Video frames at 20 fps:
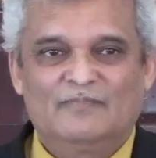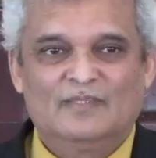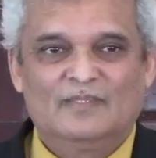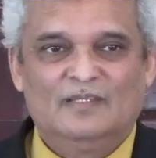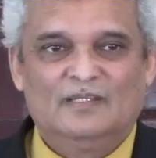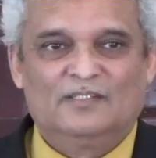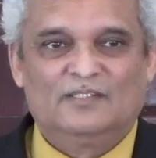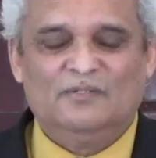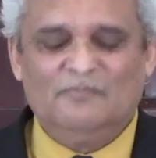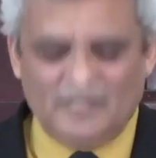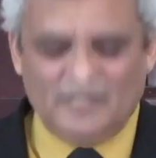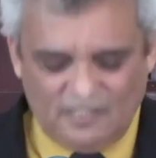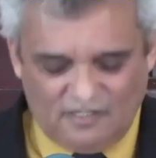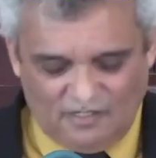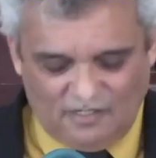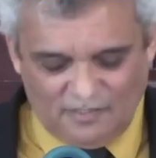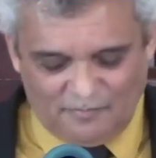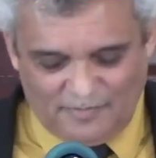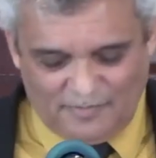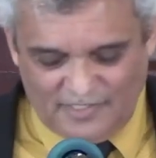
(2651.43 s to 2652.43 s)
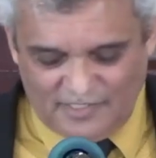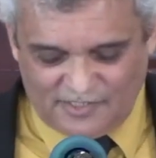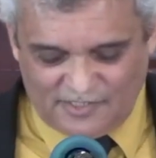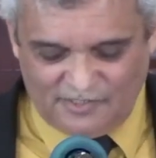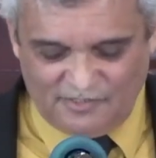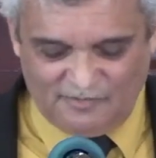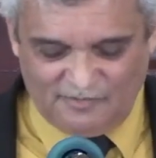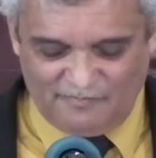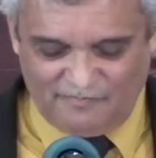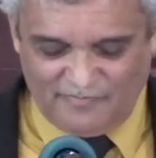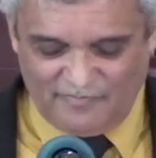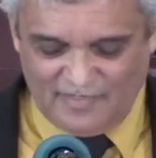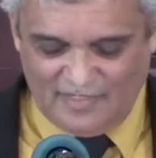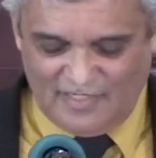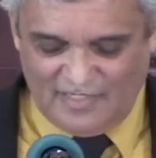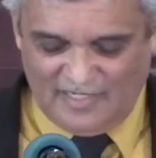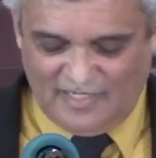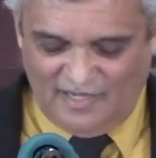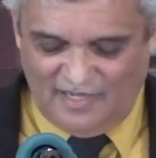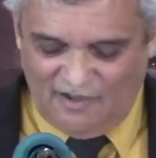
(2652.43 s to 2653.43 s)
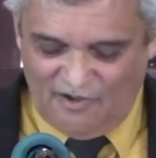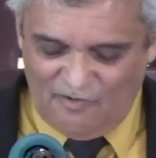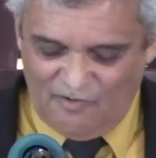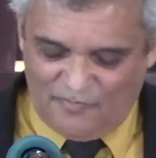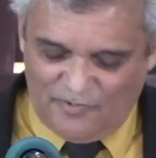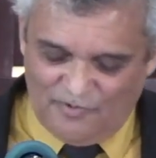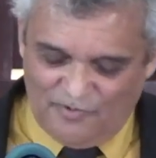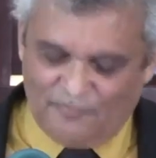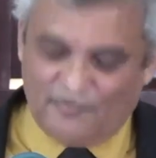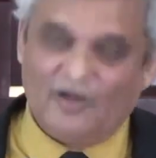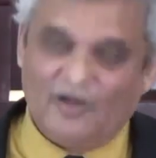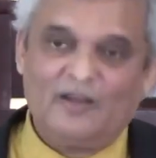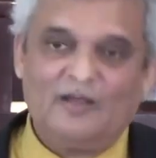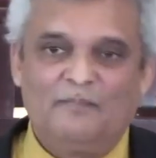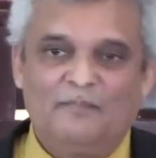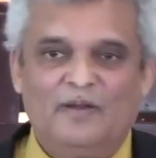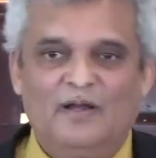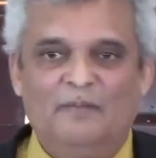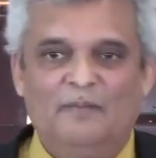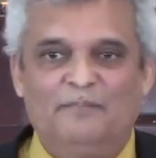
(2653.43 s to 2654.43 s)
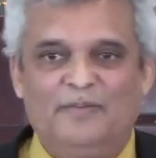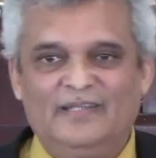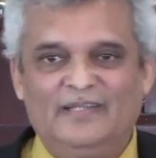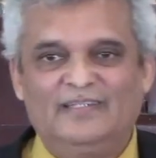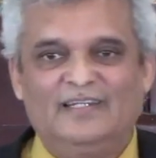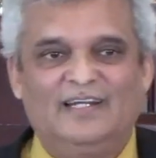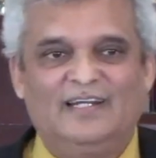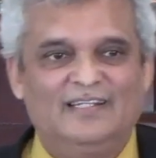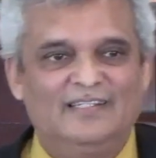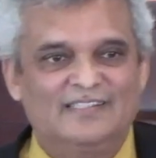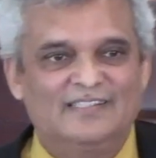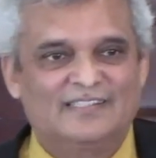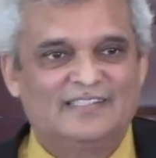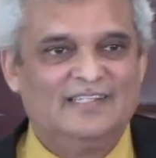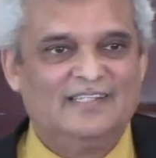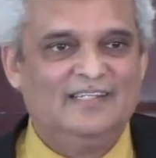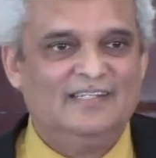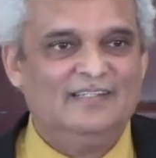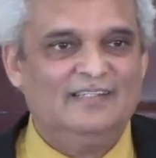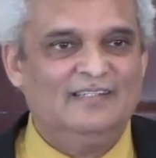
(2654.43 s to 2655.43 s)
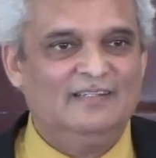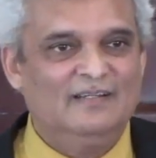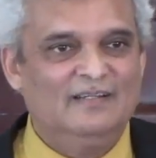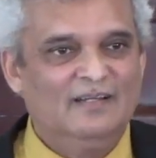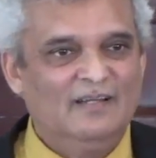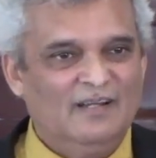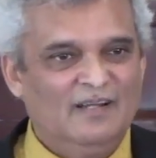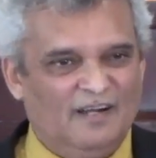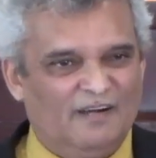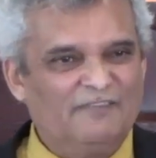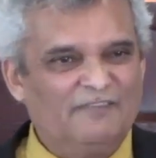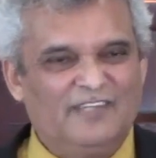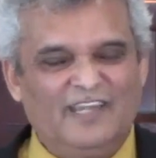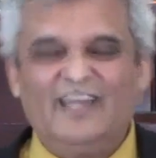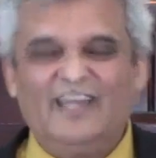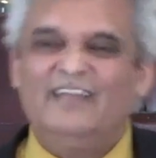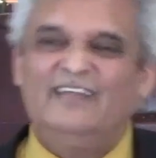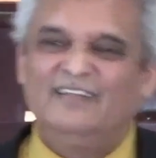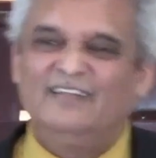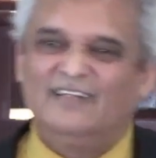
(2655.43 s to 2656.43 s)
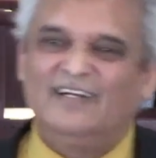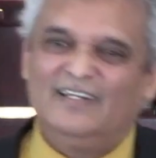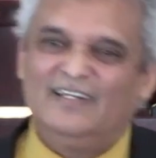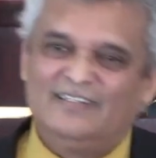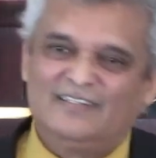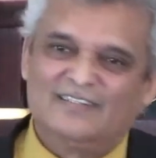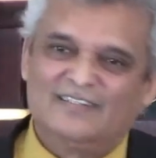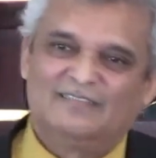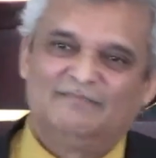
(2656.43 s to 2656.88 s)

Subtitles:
So may God bless you. And I hope you've got a better understanding of Daniel 8,